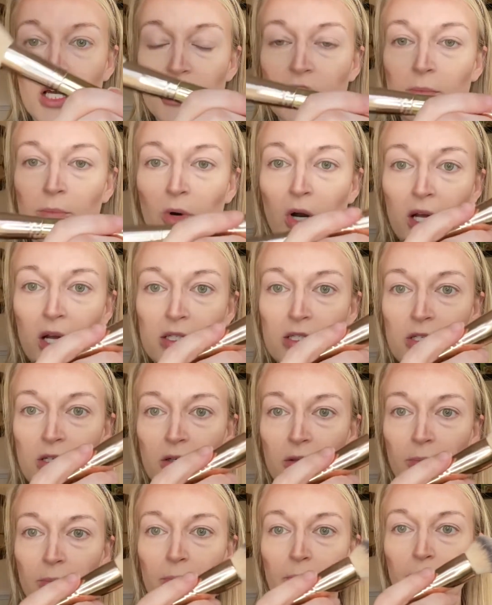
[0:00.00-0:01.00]
and
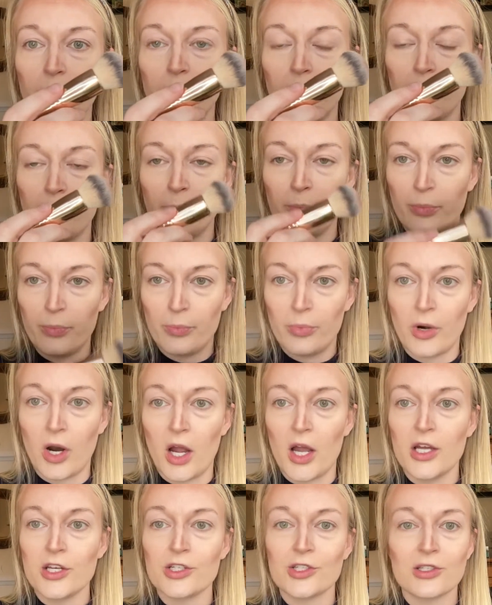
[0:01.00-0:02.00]
bronzer
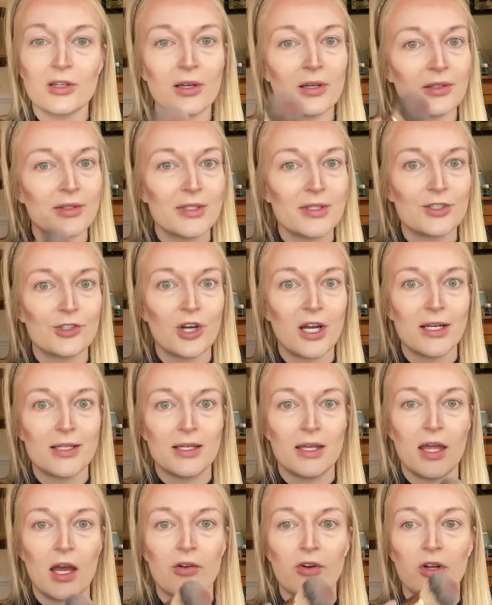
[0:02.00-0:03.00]
brush. Let's try to say
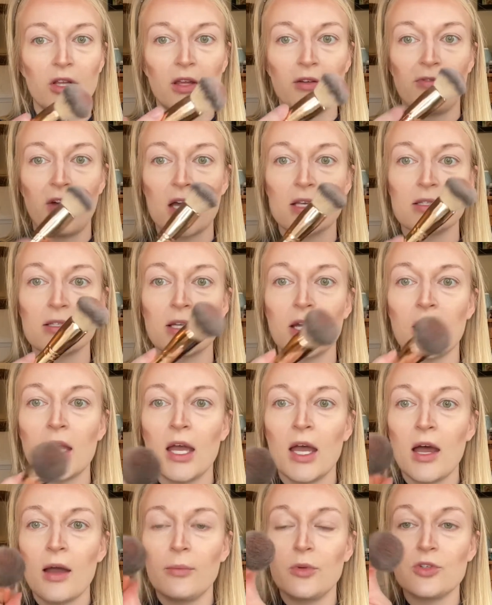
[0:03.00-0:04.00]
that really fast.
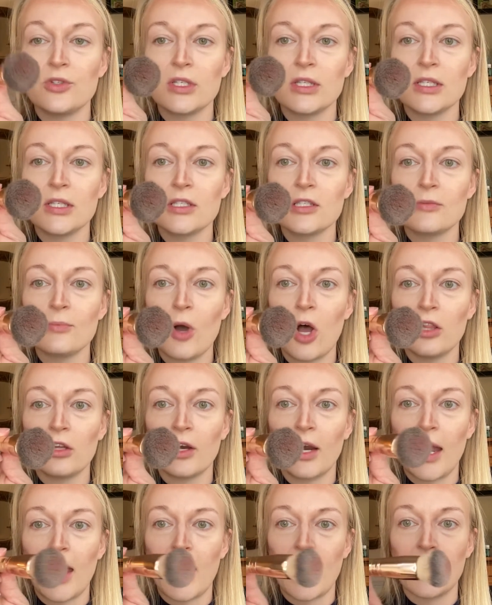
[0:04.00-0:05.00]
I'm using the
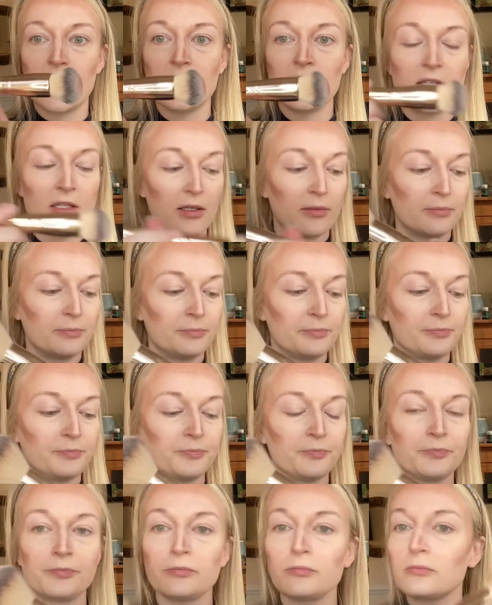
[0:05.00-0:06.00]
smaller end,
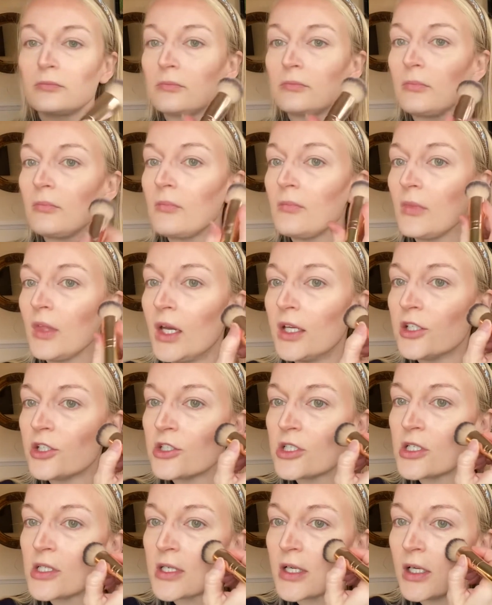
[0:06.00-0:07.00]
and you're
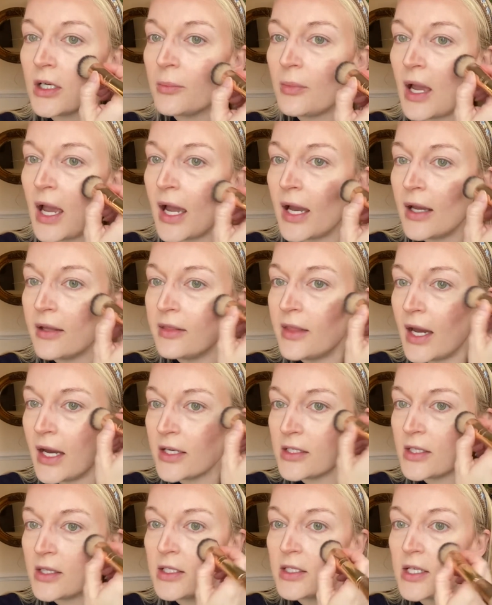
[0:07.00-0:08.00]
just gonna add that
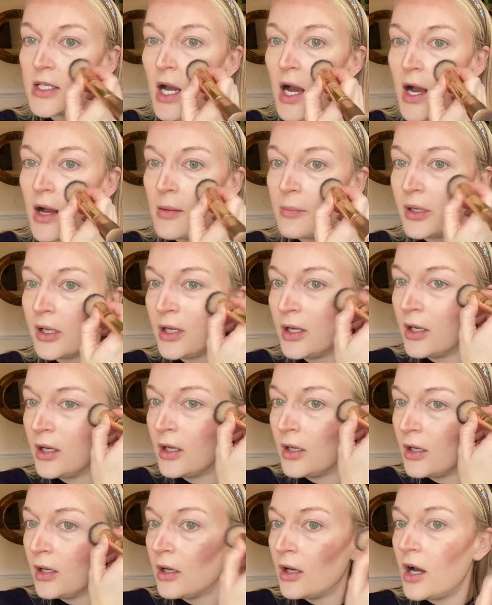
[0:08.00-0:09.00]
to the top
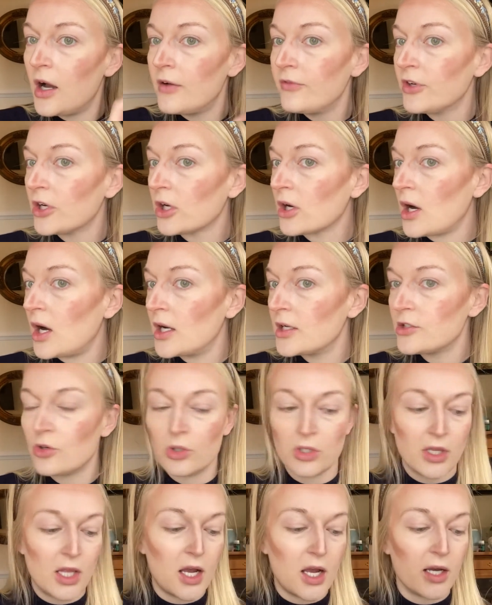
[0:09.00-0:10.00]
of your contour
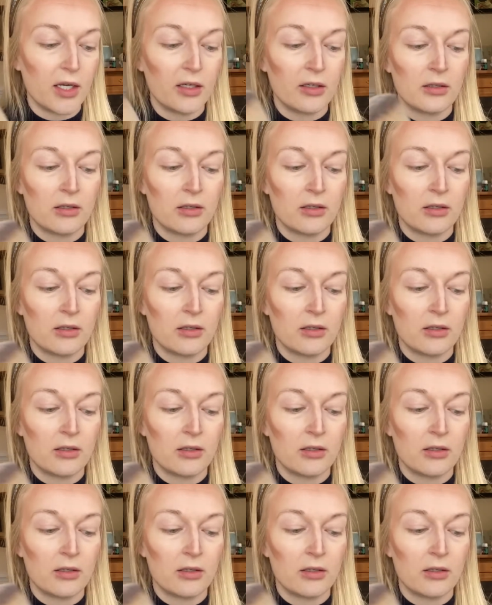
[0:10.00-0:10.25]
line.